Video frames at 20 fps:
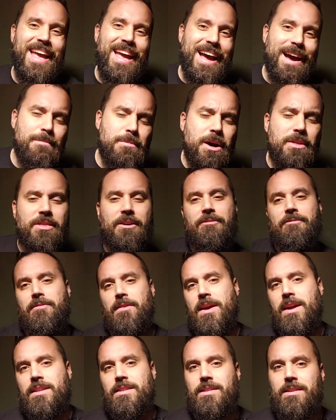I'm on the
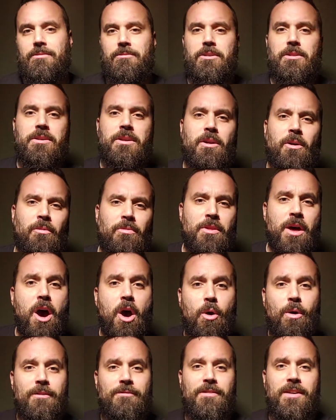fence. I really don't
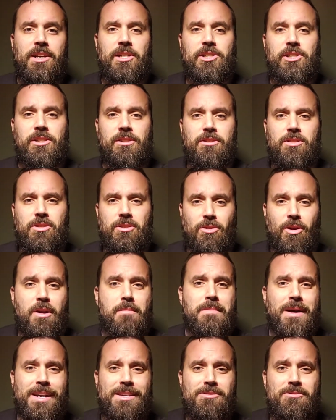know if I should start
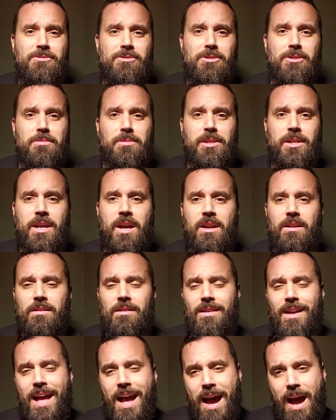my YouTube
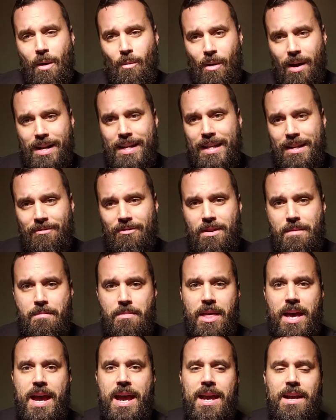channel. I want to give them
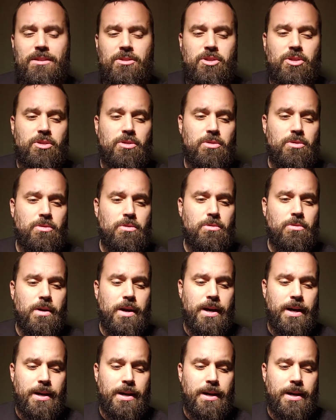that to